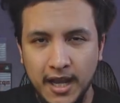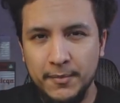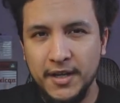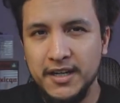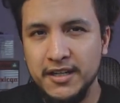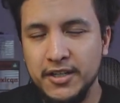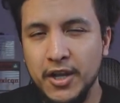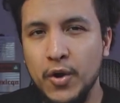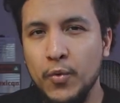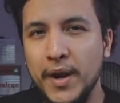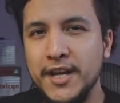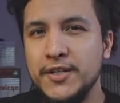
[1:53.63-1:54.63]
I'm not gonna go
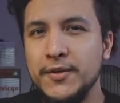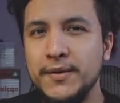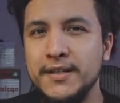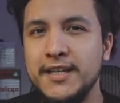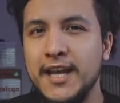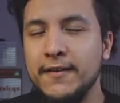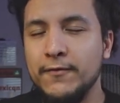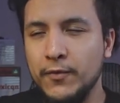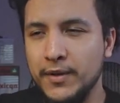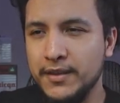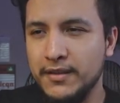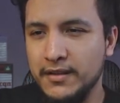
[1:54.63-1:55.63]
way too in depth
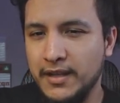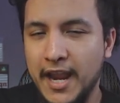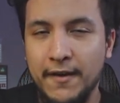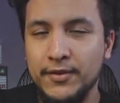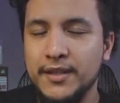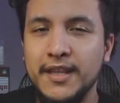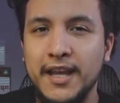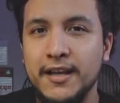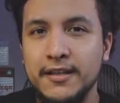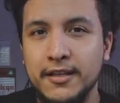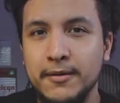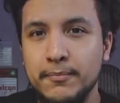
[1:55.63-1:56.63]
with everything
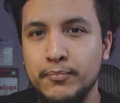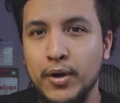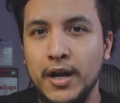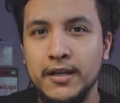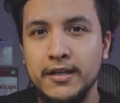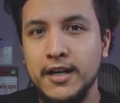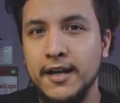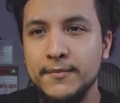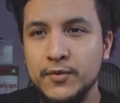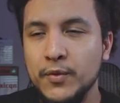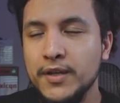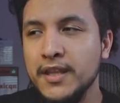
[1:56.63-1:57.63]
that the product
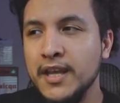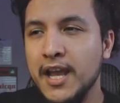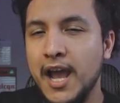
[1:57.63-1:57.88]
comes with.